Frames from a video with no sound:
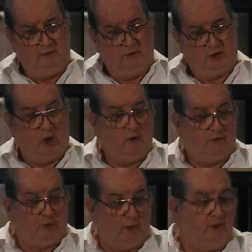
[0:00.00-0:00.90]

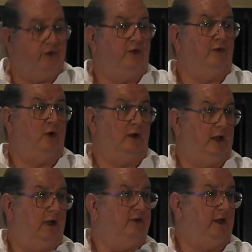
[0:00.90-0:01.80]
Jehovah's Witnesses are a
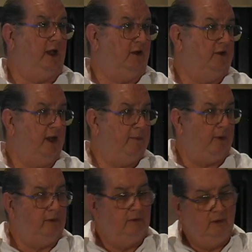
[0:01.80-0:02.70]
classic example.